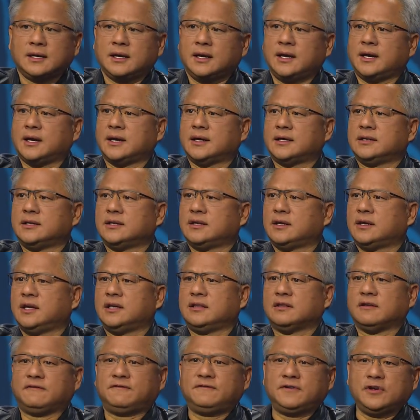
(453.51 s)
And
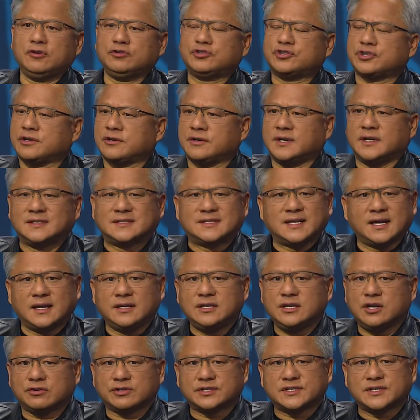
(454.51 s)
in the future, in
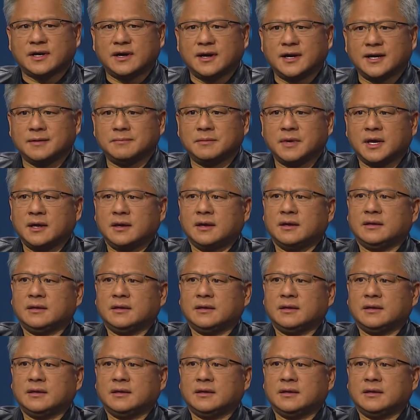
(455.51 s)
10 years' time,